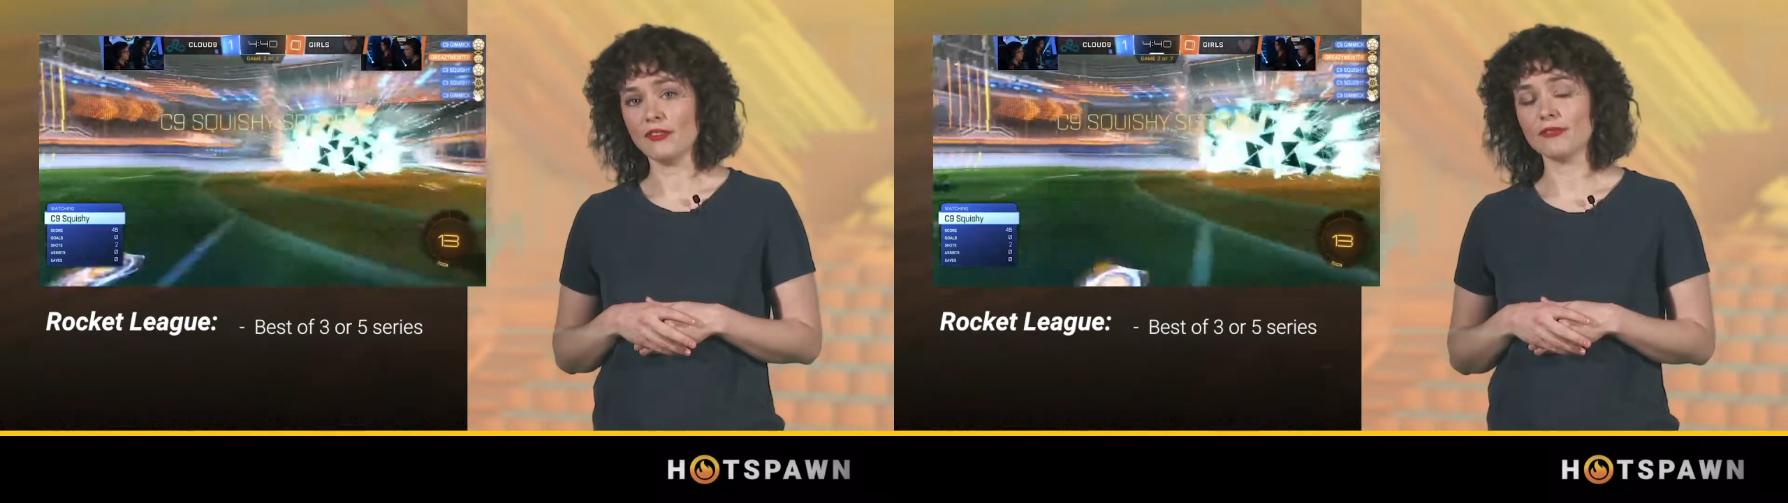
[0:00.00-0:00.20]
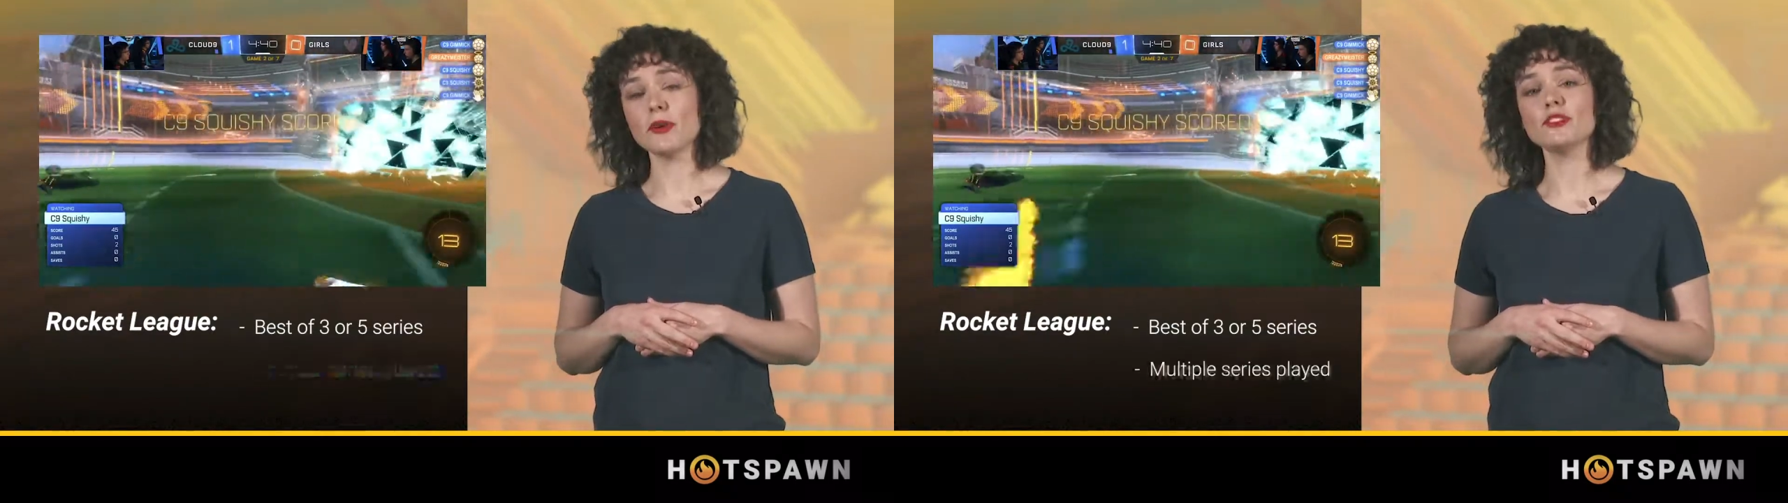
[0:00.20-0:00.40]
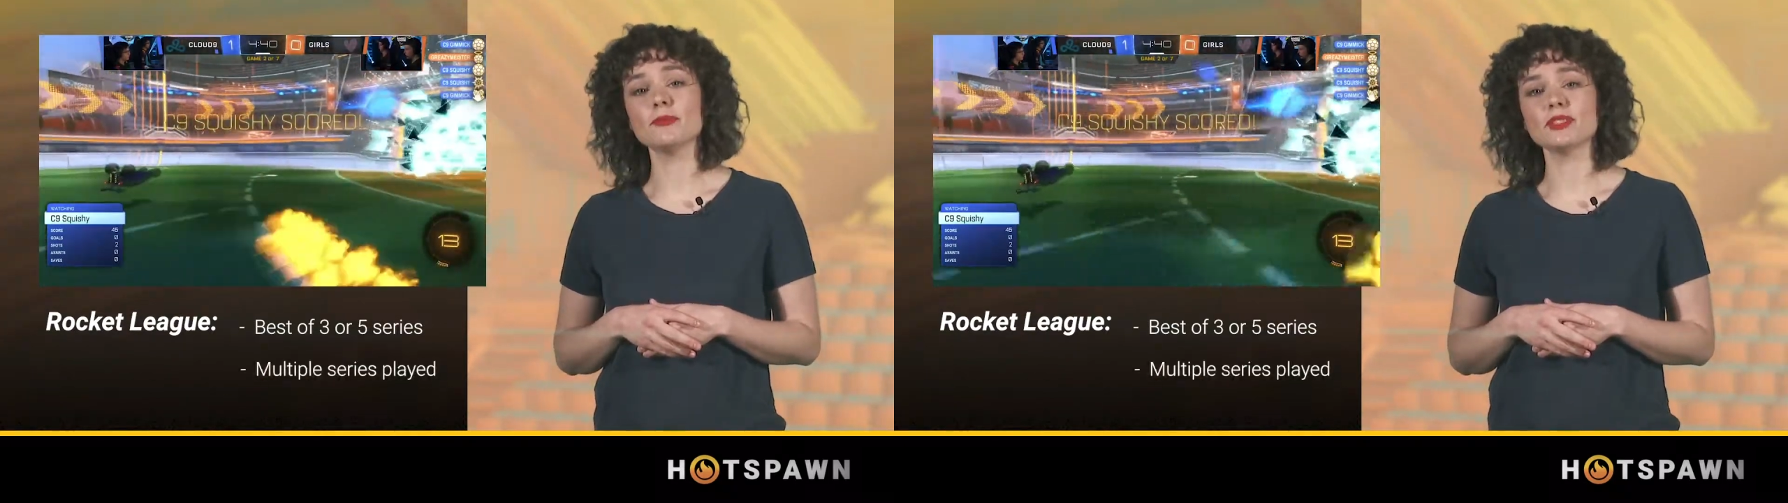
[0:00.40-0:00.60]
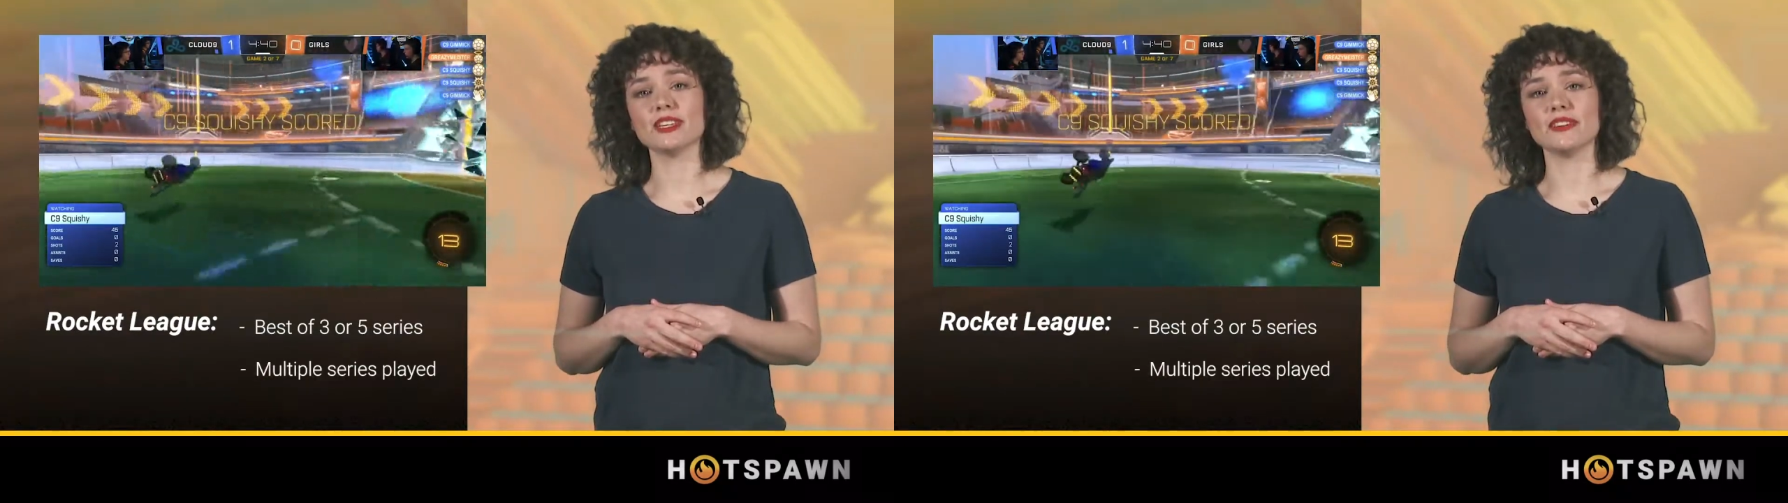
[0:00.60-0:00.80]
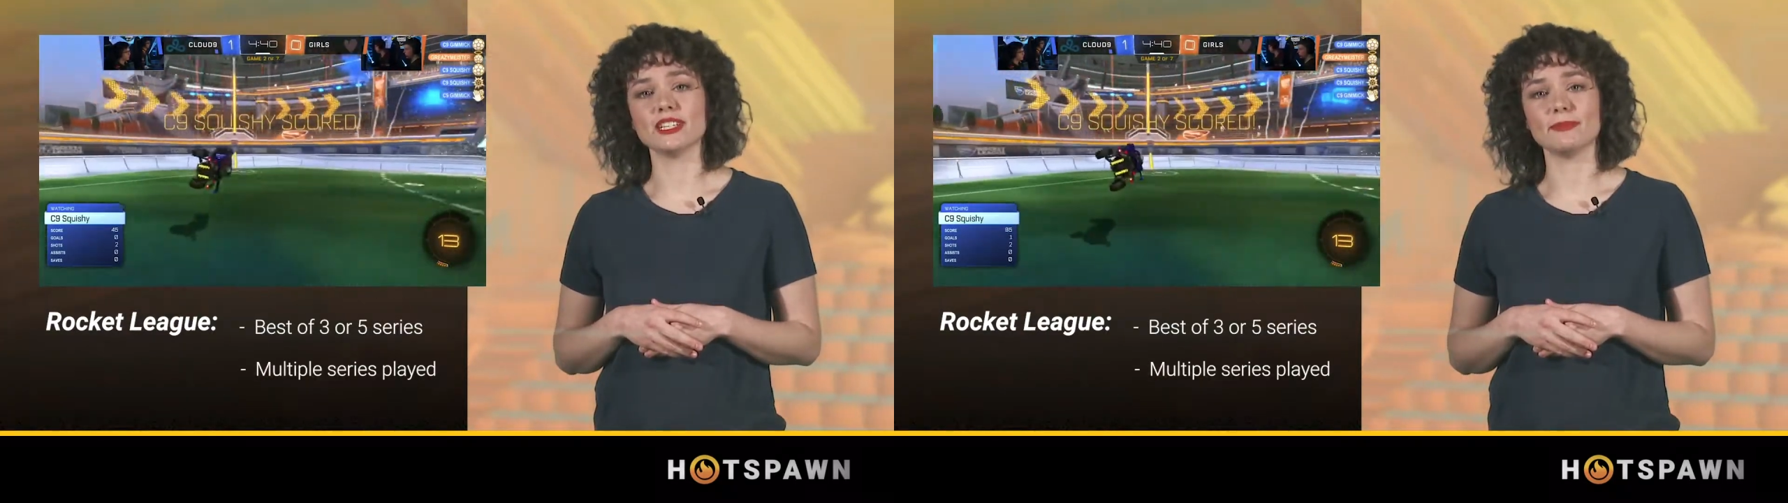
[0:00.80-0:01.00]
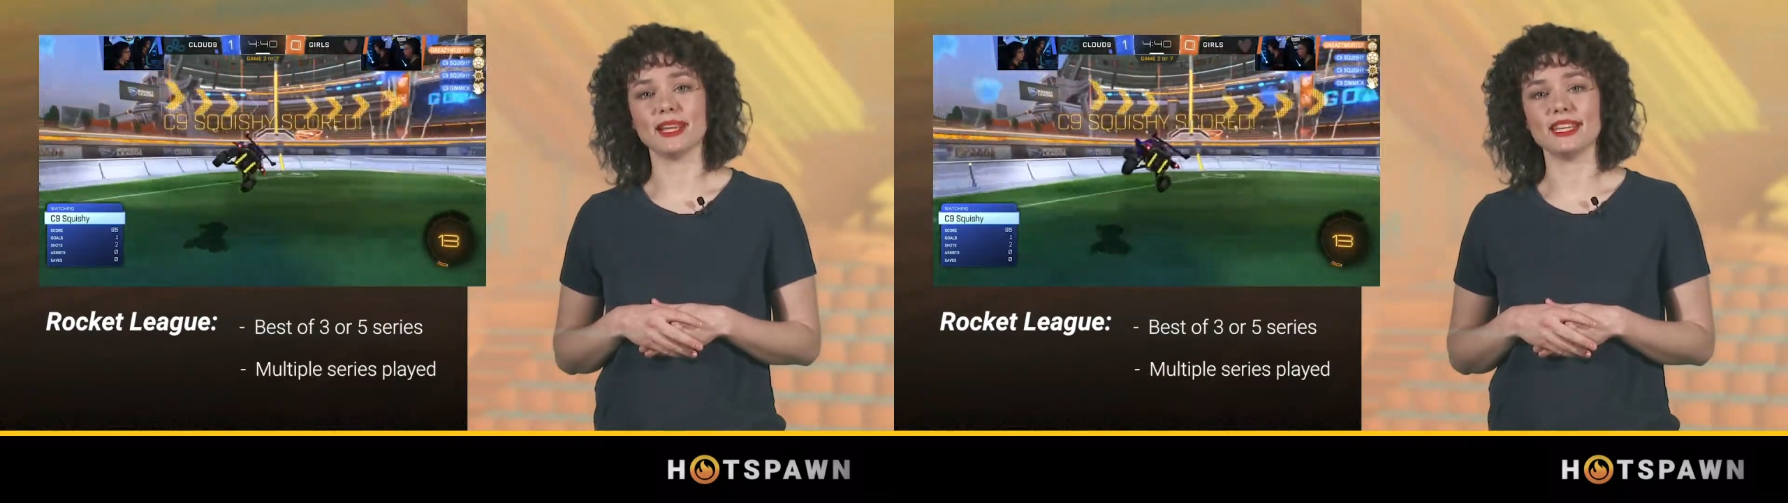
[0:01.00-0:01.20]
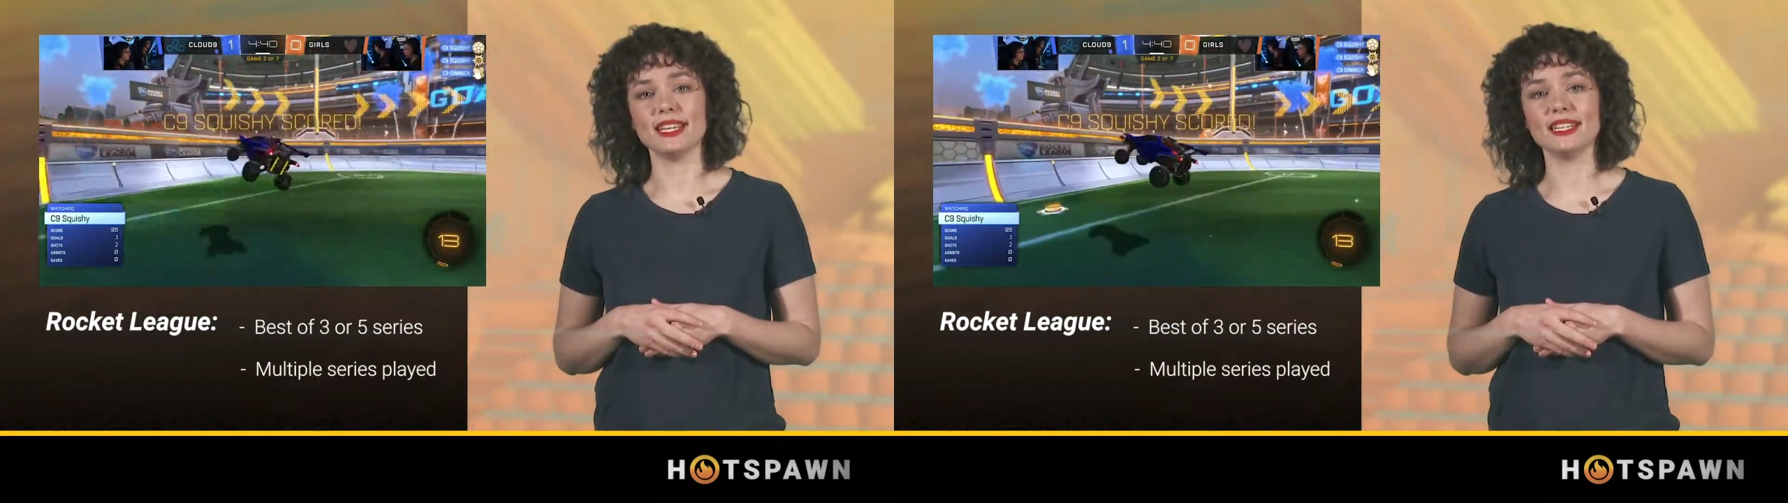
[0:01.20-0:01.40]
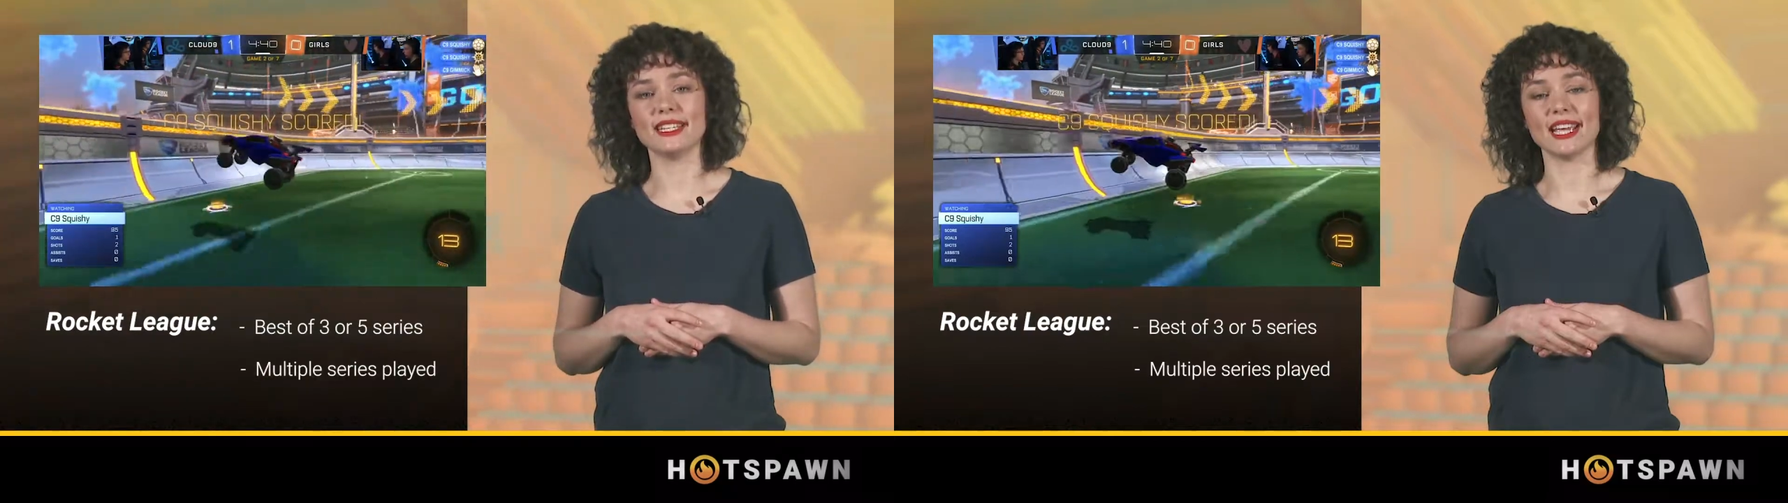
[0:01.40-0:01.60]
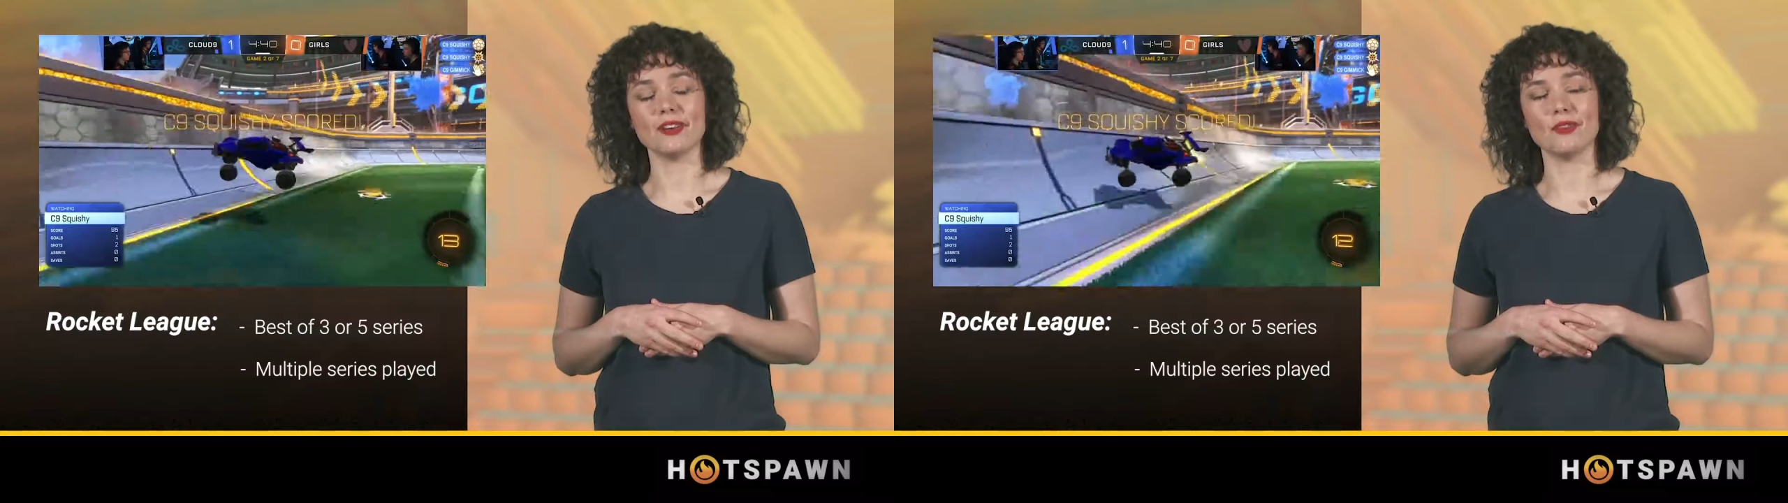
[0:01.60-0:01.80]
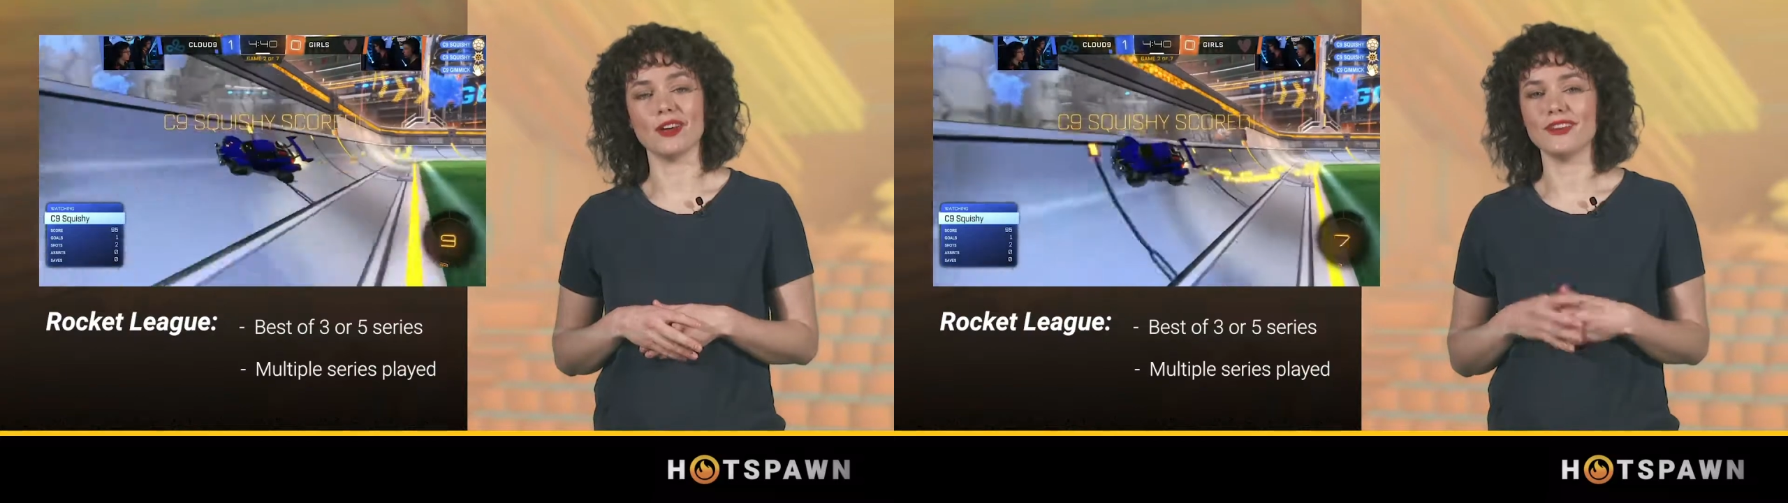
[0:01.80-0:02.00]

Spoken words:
with multiple series played in a day or